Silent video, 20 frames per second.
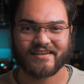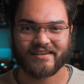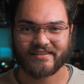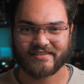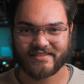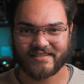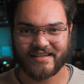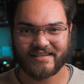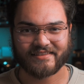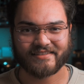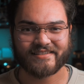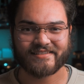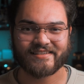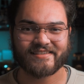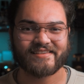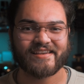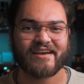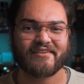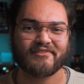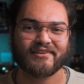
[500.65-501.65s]
cite this
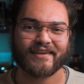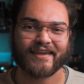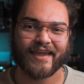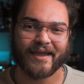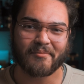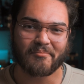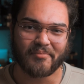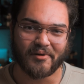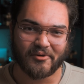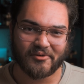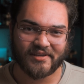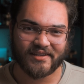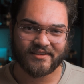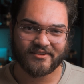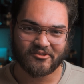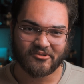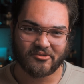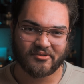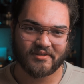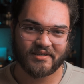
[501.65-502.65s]
as having Cambodian
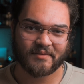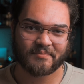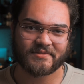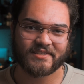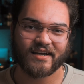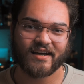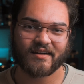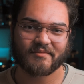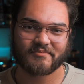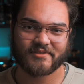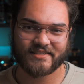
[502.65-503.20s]
oud up top,